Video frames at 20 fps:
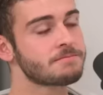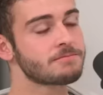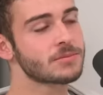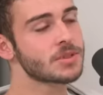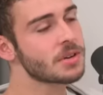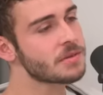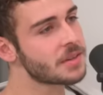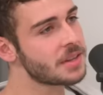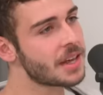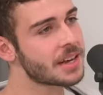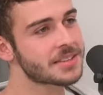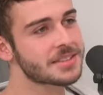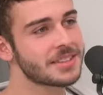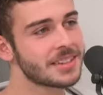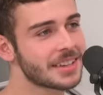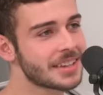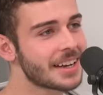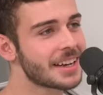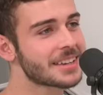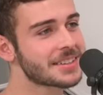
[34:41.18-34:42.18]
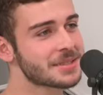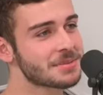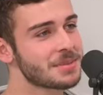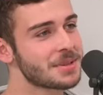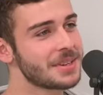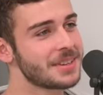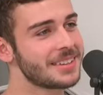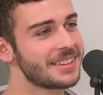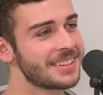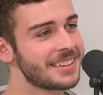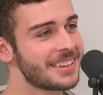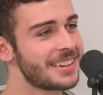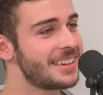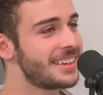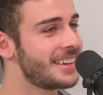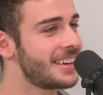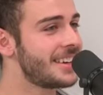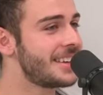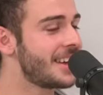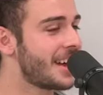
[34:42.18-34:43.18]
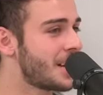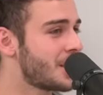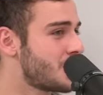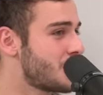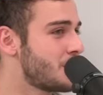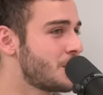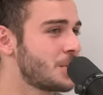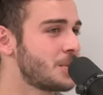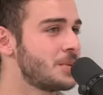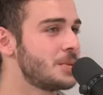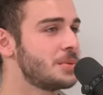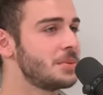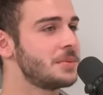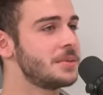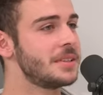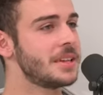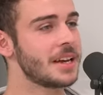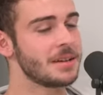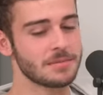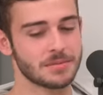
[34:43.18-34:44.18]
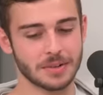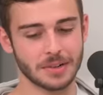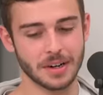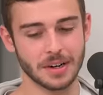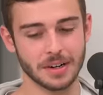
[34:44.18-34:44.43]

Don't think that's the anatomy the mm. like the anatomical name for